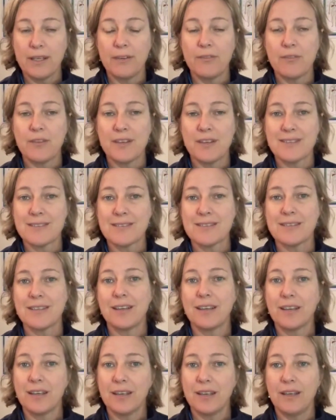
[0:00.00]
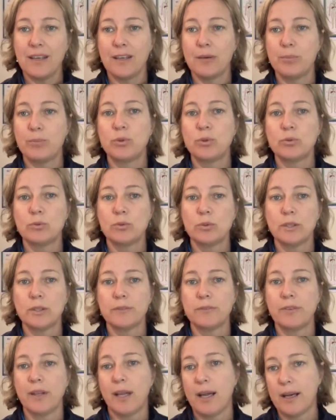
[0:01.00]
if they're sitting in a pool
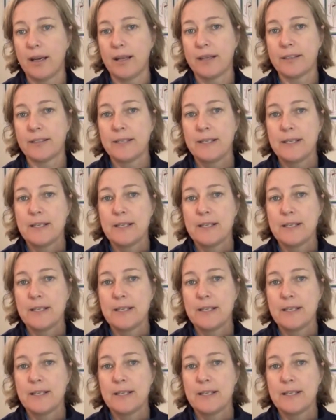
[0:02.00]
of lard.